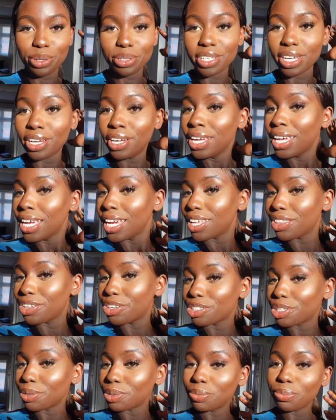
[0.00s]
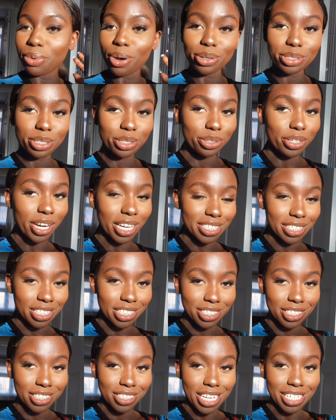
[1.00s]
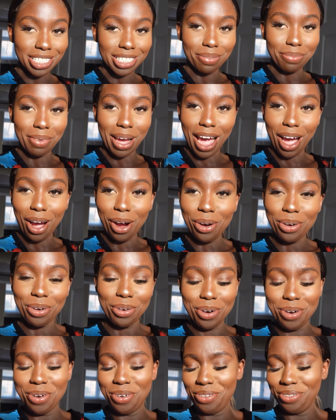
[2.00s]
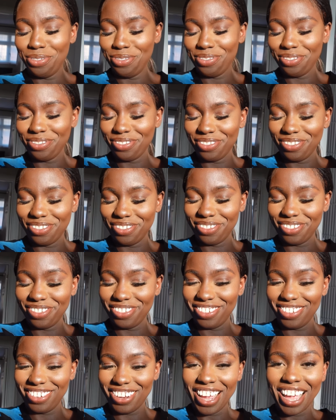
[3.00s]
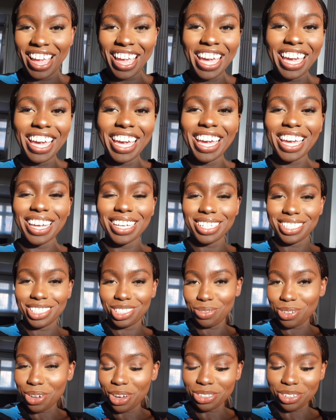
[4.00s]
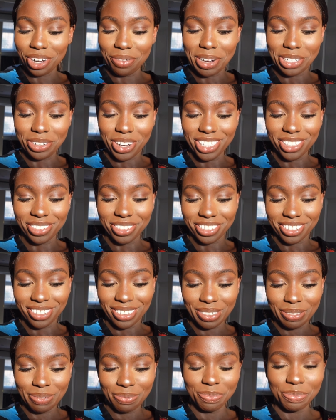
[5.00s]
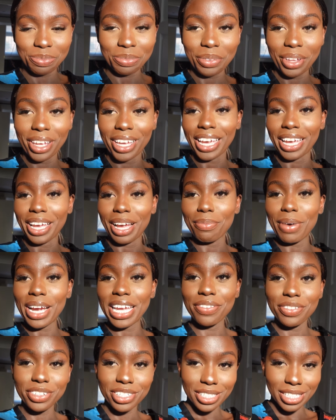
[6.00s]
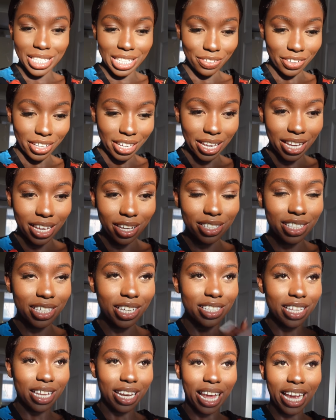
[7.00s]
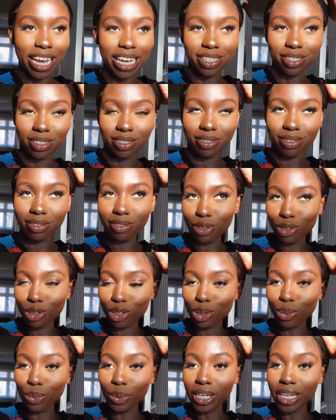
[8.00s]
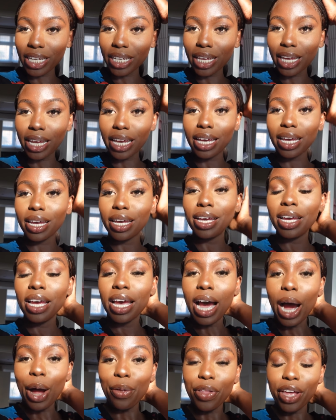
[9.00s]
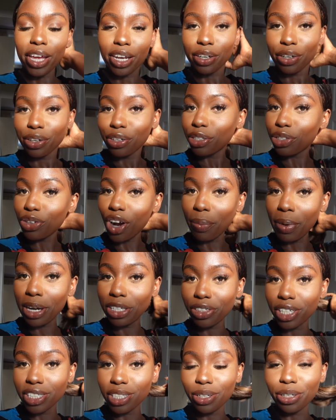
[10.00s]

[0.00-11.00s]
This gown is from Primark. I was telling you about it last year. If you didn't get it, it's done. It's gone. It's finished. This is not how you open packages. Oh, that's cute. I am really bad at opening packages.